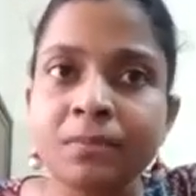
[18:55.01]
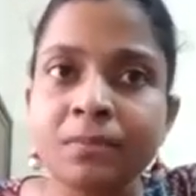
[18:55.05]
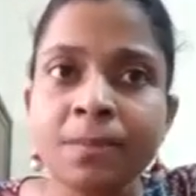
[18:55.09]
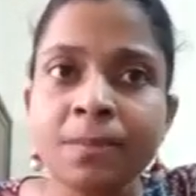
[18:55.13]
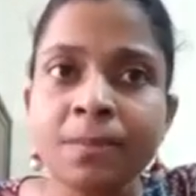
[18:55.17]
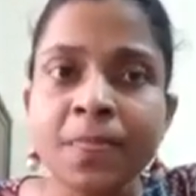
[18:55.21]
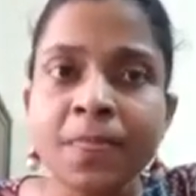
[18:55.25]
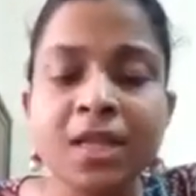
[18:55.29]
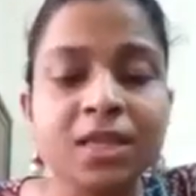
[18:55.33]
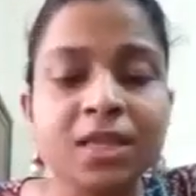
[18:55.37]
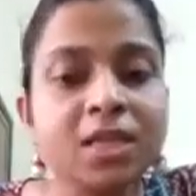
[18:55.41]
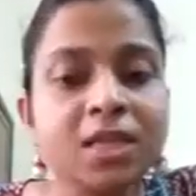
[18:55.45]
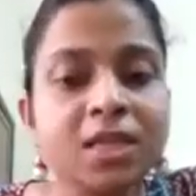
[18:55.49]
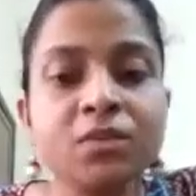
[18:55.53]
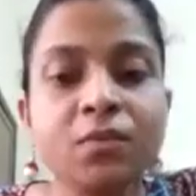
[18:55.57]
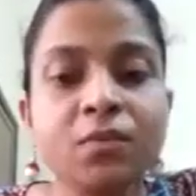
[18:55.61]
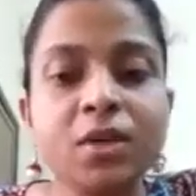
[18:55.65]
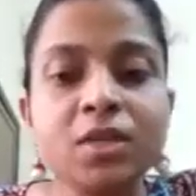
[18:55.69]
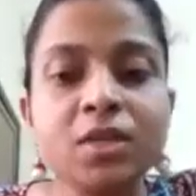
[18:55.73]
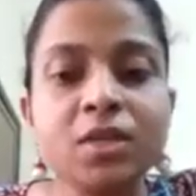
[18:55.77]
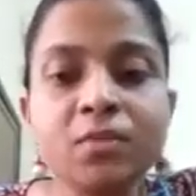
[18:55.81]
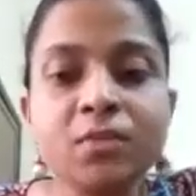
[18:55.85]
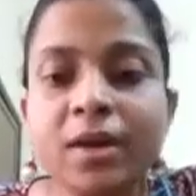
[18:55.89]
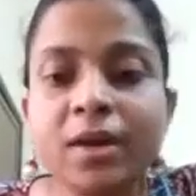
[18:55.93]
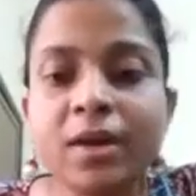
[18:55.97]
This was
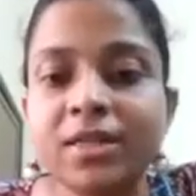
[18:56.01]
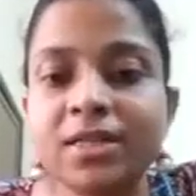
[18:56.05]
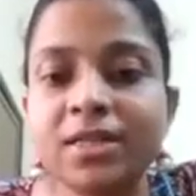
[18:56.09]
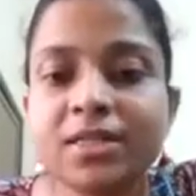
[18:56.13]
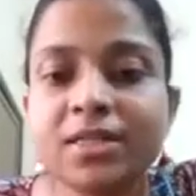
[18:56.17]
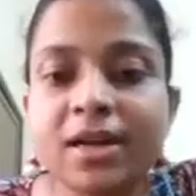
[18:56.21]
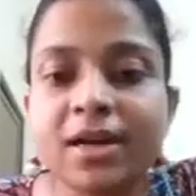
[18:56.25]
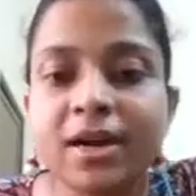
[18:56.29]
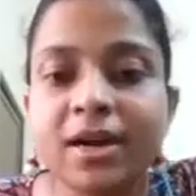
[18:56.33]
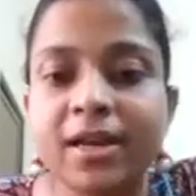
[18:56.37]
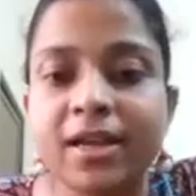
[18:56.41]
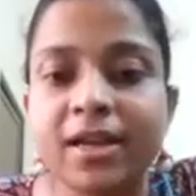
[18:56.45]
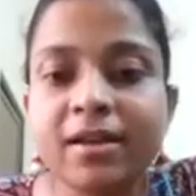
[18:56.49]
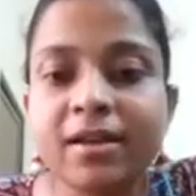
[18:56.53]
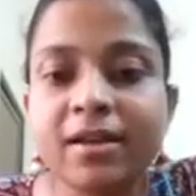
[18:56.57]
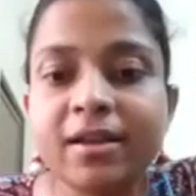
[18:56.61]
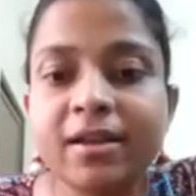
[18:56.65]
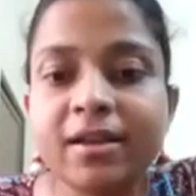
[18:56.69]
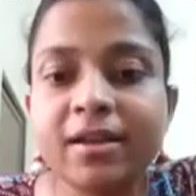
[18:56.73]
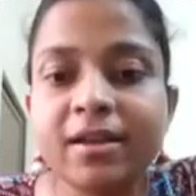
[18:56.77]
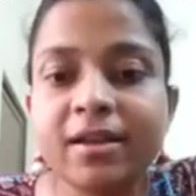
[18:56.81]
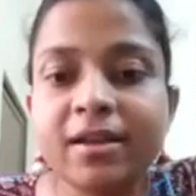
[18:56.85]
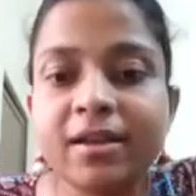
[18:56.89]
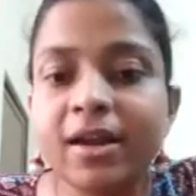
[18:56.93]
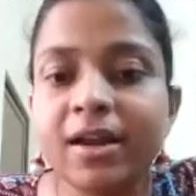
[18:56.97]
one study
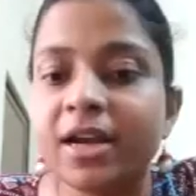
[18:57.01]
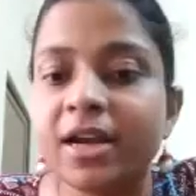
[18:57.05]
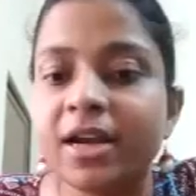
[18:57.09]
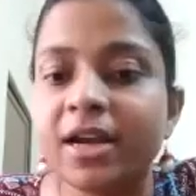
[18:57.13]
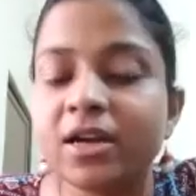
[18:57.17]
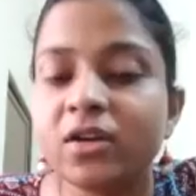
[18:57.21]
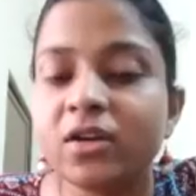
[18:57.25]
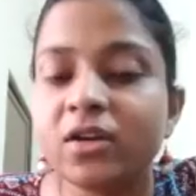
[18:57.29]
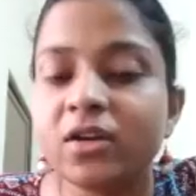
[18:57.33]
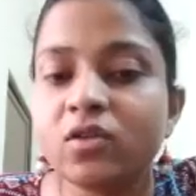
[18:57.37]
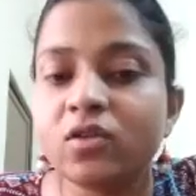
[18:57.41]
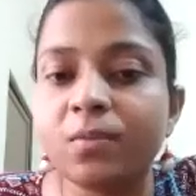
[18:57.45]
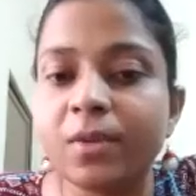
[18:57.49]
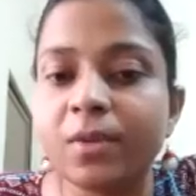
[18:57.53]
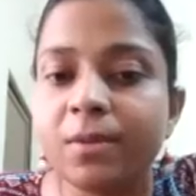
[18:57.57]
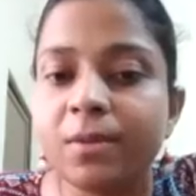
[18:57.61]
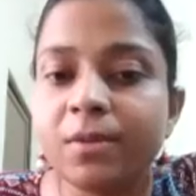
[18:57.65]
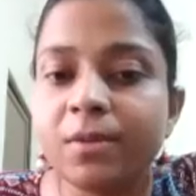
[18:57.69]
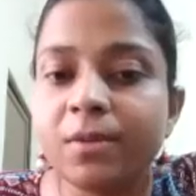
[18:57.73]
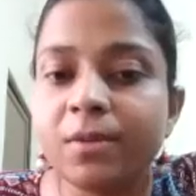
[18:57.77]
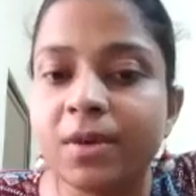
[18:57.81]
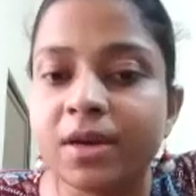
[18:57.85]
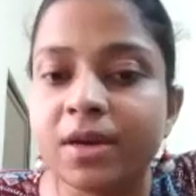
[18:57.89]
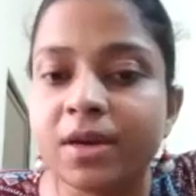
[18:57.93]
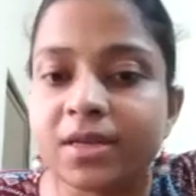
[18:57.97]
related to baby
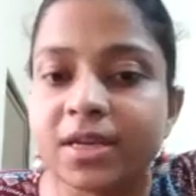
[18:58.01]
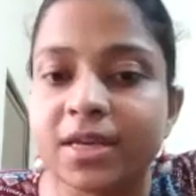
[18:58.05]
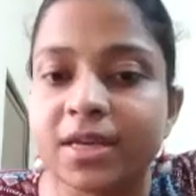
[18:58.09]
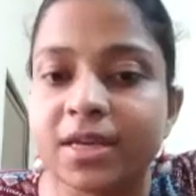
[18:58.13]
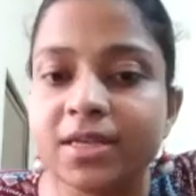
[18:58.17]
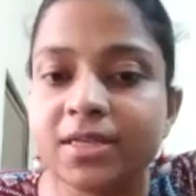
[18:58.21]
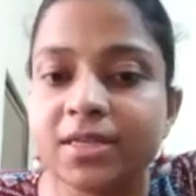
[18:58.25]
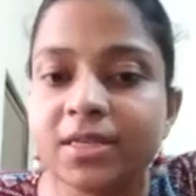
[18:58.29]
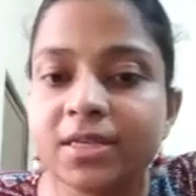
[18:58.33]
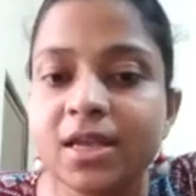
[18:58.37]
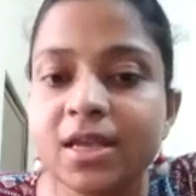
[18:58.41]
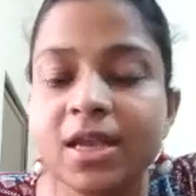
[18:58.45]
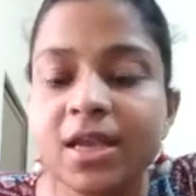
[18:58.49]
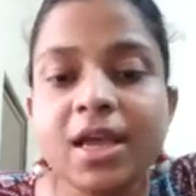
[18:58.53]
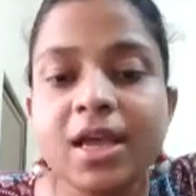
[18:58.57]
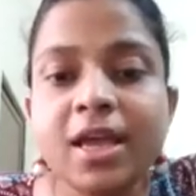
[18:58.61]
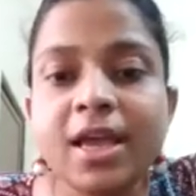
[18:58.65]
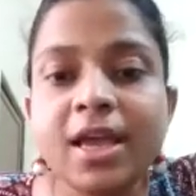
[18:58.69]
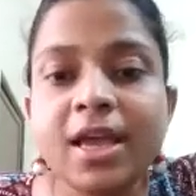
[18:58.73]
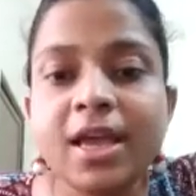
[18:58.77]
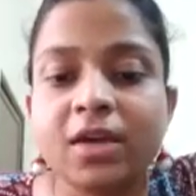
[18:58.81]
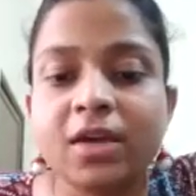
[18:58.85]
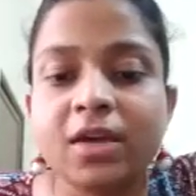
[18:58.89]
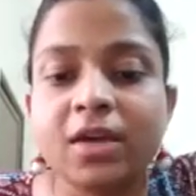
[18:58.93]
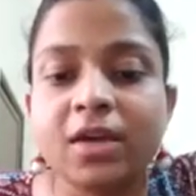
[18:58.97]
monkeys. It
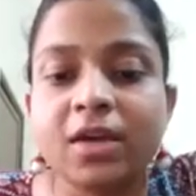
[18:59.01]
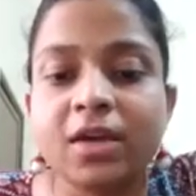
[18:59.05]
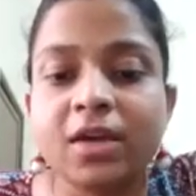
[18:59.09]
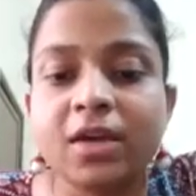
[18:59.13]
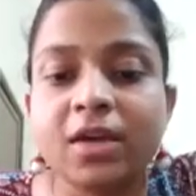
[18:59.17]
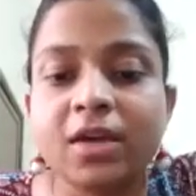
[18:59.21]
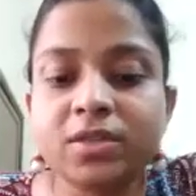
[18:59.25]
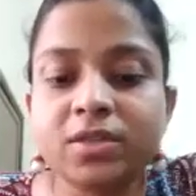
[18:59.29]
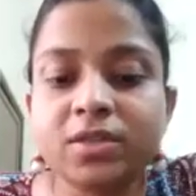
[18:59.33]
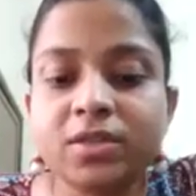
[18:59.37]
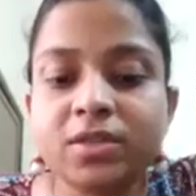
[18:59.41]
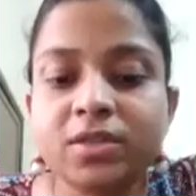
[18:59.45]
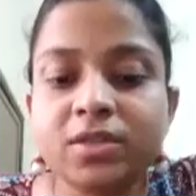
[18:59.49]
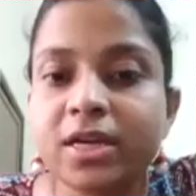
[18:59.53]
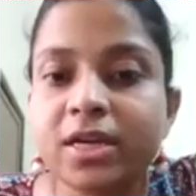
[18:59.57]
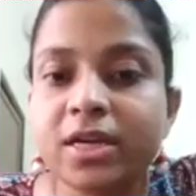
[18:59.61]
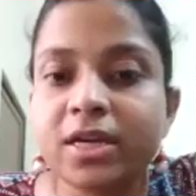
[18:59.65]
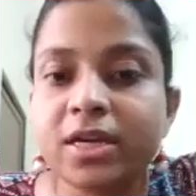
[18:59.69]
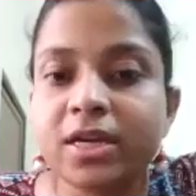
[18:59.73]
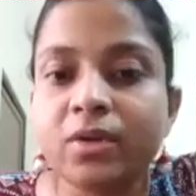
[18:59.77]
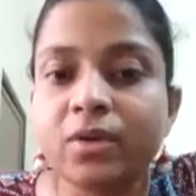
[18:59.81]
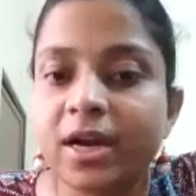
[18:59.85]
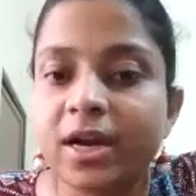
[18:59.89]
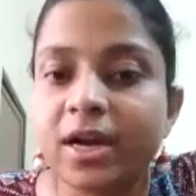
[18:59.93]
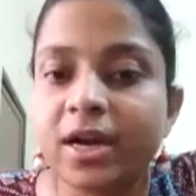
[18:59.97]
was related to
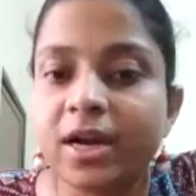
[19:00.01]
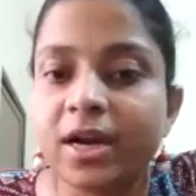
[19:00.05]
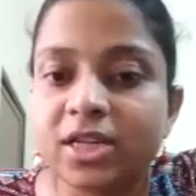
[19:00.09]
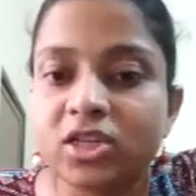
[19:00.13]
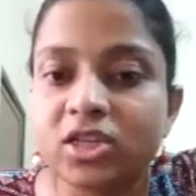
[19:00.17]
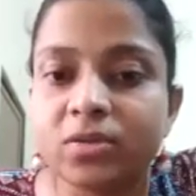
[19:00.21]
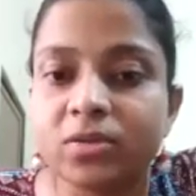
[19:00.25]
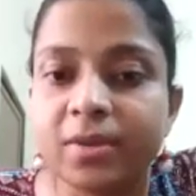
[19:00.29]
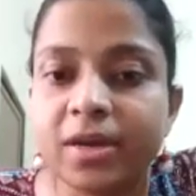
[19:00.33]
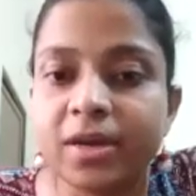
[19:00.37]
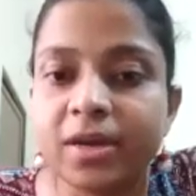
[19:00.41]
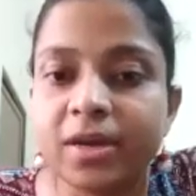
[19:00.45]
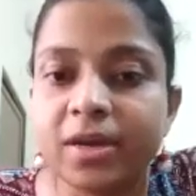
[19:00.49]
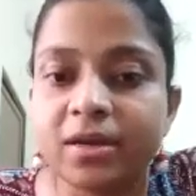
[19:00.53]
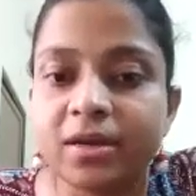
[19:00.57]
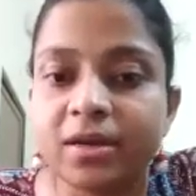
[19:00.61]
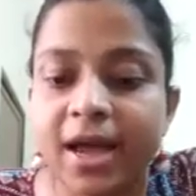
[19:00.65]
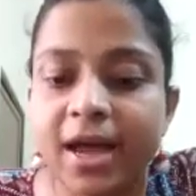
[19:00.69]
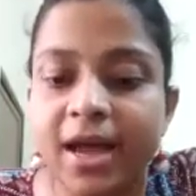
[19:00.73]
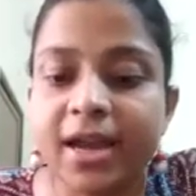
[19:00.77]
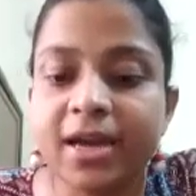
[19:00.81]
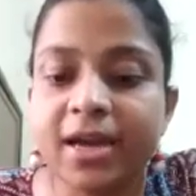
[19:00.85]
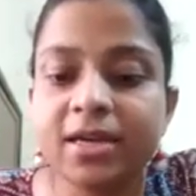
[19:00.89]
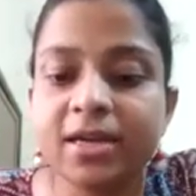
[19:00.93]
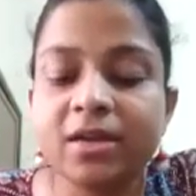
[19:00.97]
attachment, right?
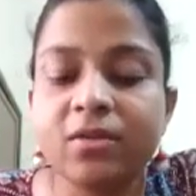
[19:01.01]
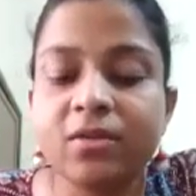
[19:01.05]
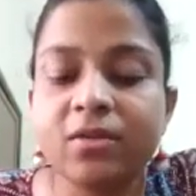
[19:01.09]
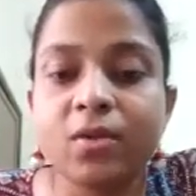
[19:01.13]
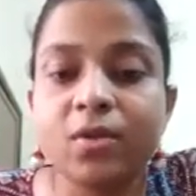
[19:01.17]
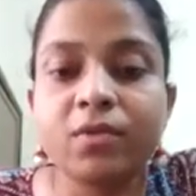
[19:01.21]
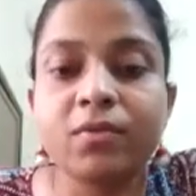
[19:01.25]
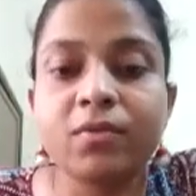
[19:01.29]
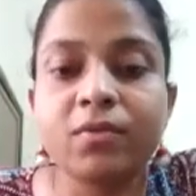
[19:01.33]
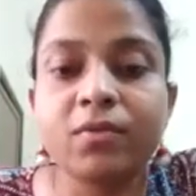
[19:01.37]
What was the